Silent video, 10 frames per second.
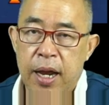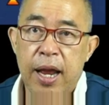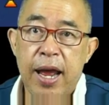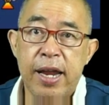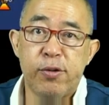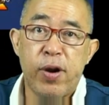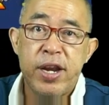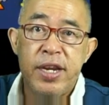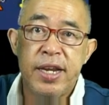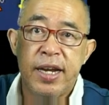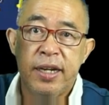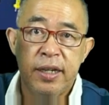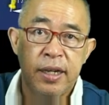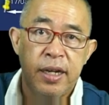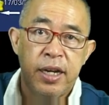And right
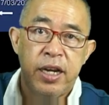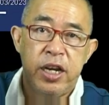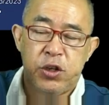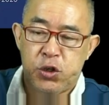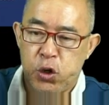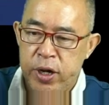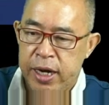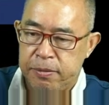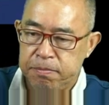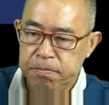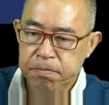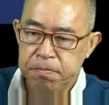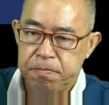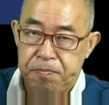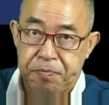here, it shows that
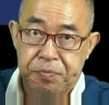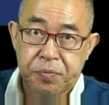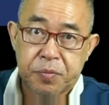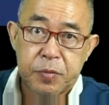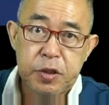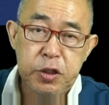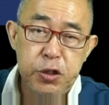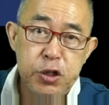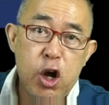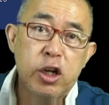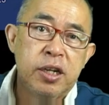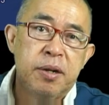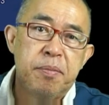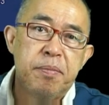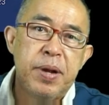not
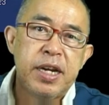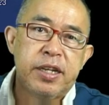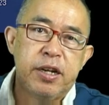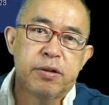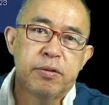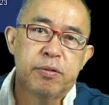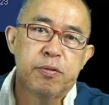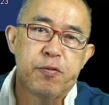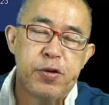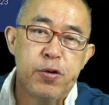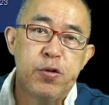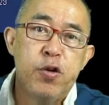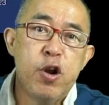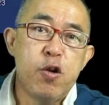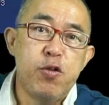magnetic
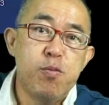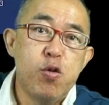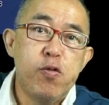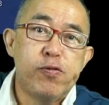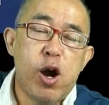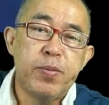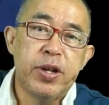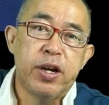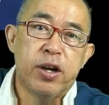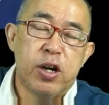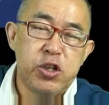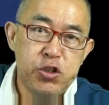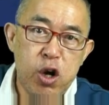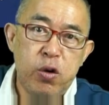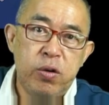field removed move from the
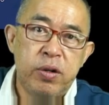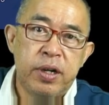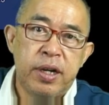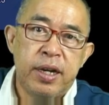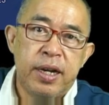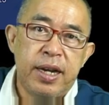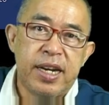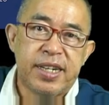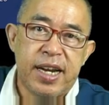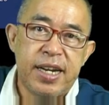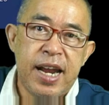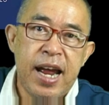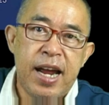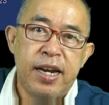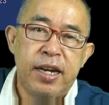original at
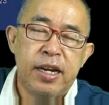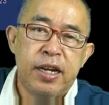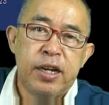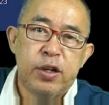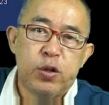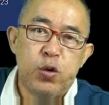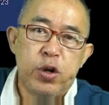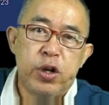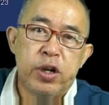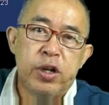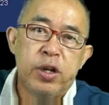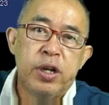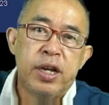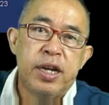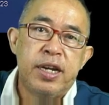Canada to uh,
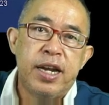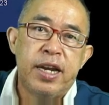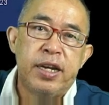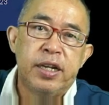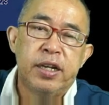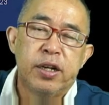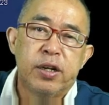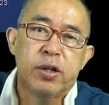near the